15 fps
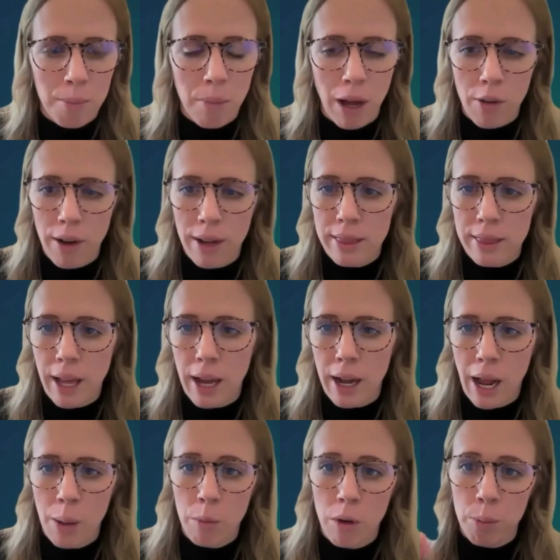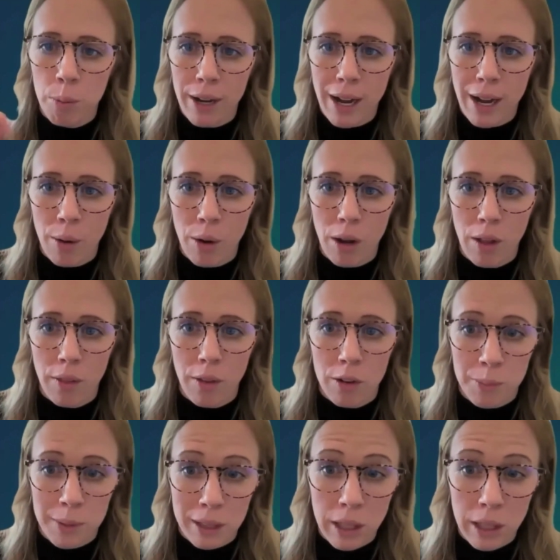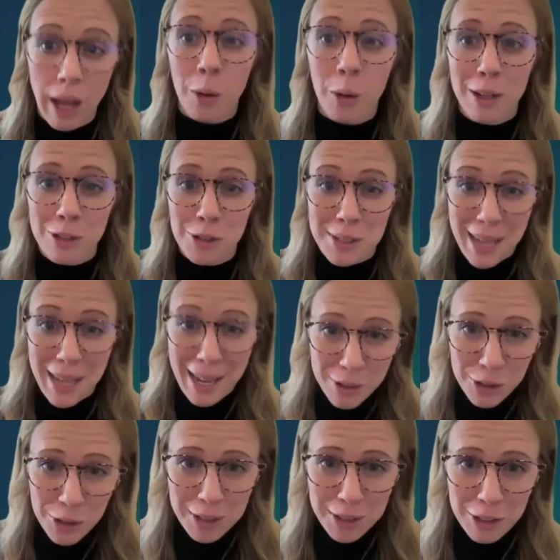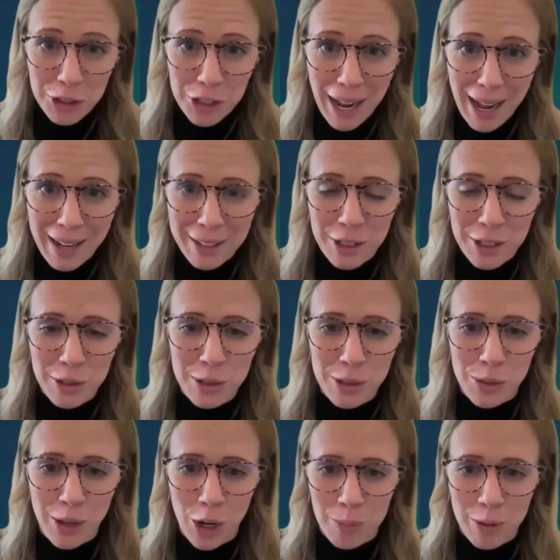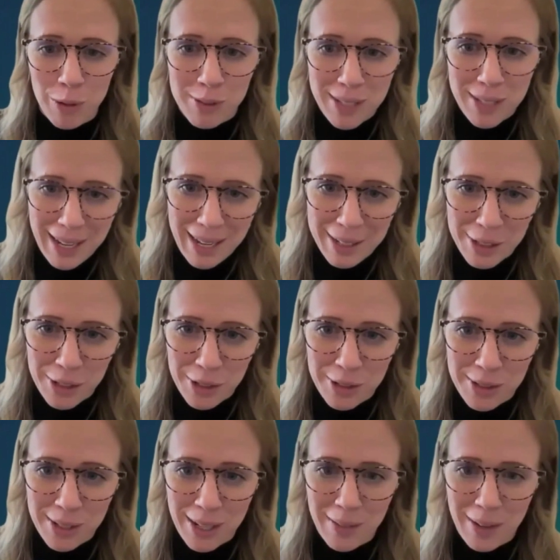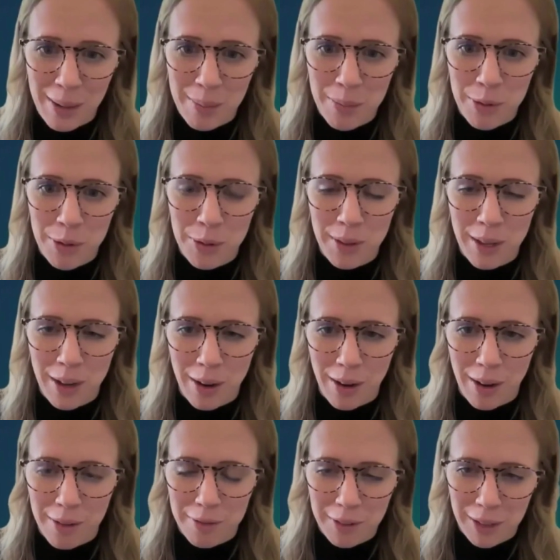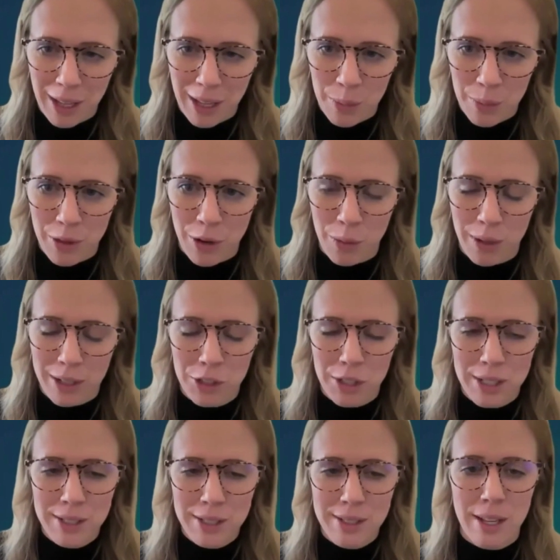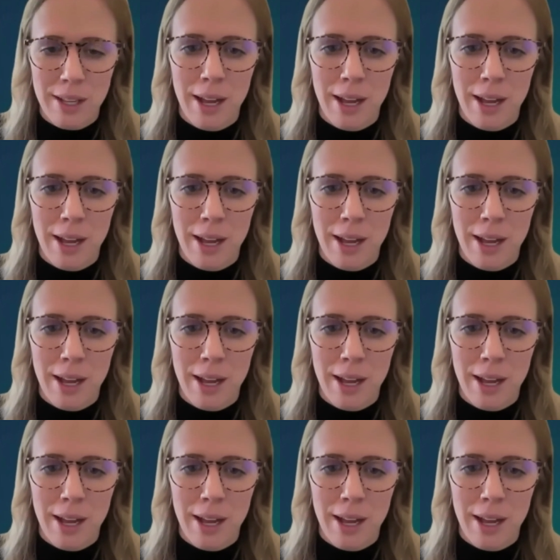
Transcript: moderate that. I will point out there's been a lot of questions answered in the chat too. So I hope you've seen answers that have come through that are affiliated with your questions.